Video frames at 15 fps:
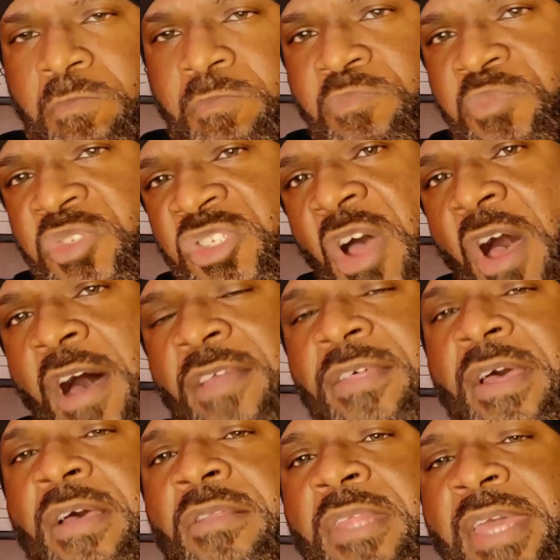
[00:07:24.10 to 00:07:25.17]
saw
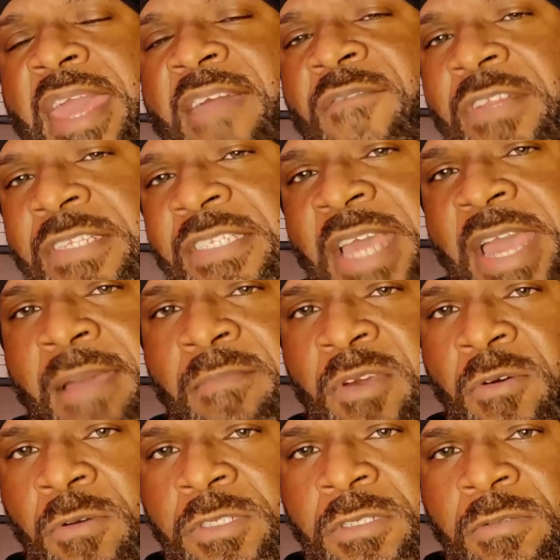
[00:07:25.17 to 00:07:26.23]
the Kevin
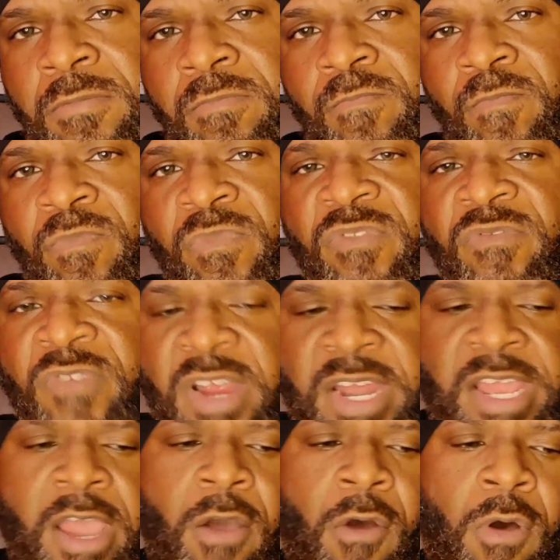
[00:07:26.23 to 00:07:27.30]
Samuels
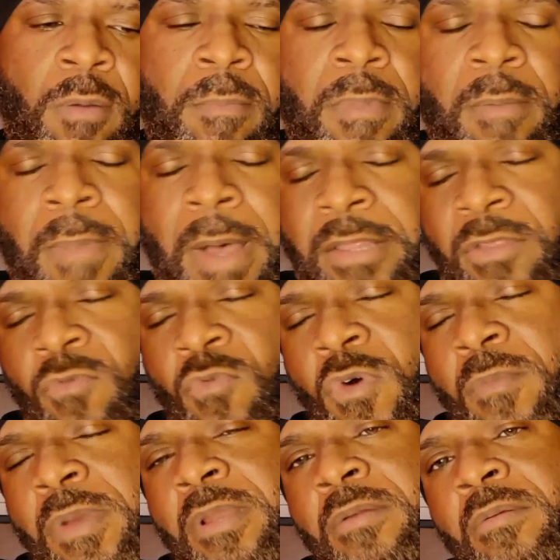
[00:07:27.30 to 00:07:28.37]
video about the
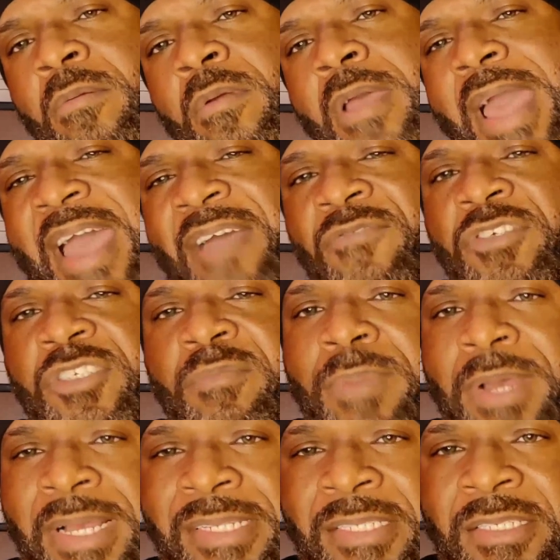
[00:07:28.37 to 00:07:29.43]
woman, average at
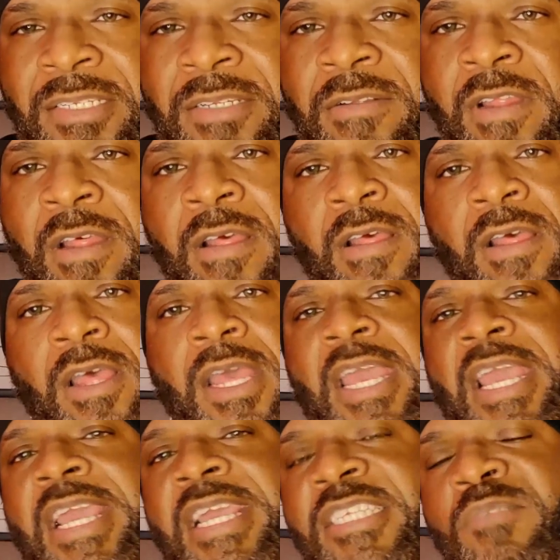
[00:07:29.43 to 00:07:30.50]
best.
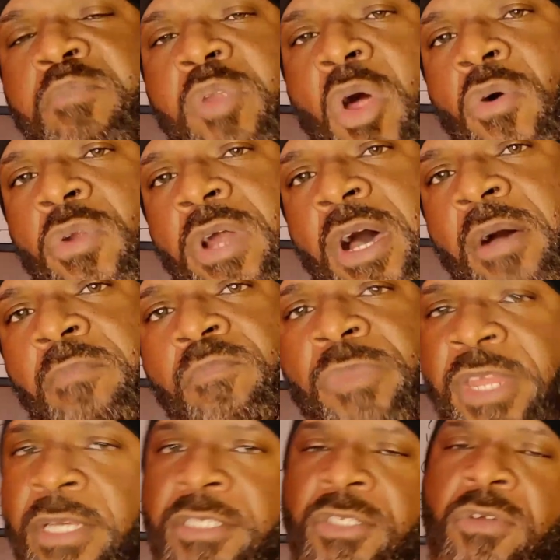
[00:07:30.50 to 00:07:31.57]
He's blown up,
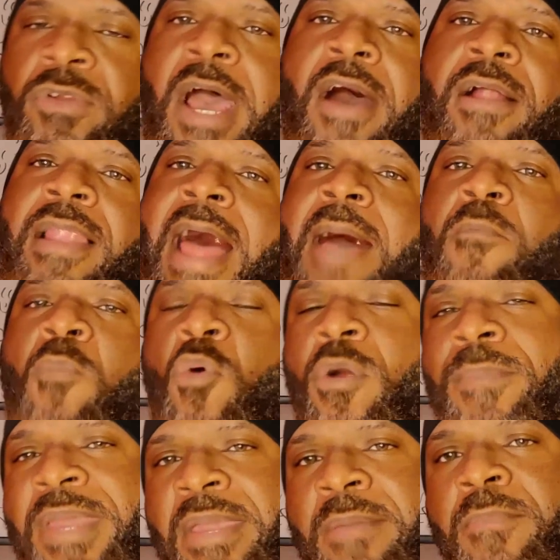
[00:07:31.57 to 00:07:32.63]
so now a lot more
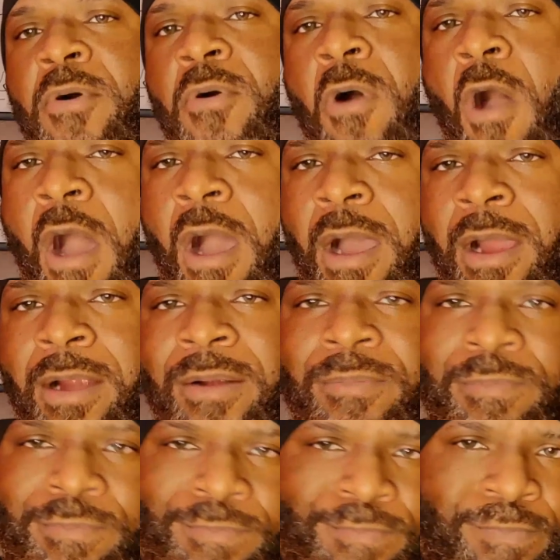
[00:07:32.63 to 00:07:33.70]
people are
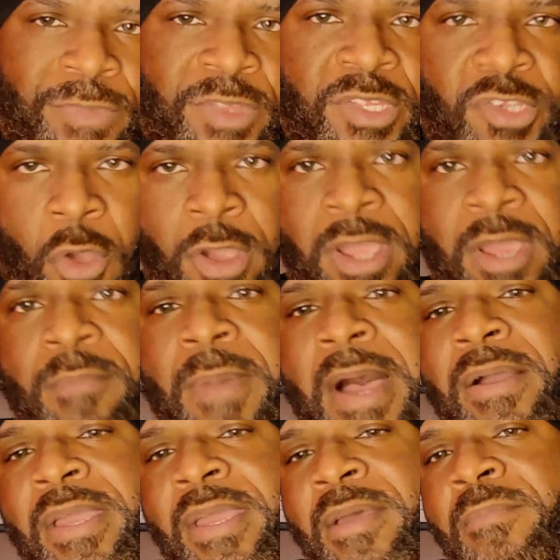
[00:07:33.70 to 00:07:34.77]
talking
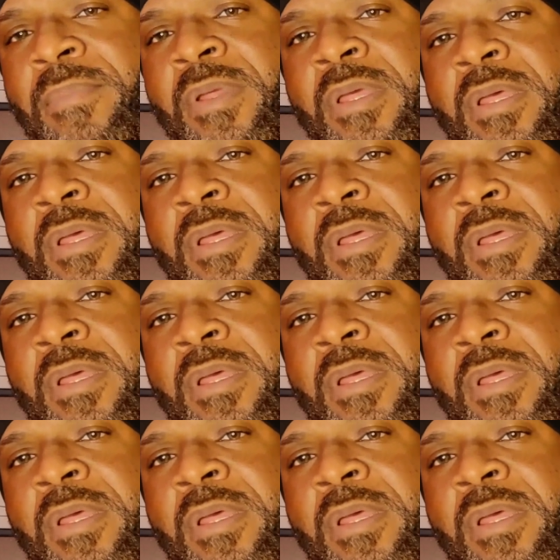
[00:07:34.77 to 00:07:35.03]
about him,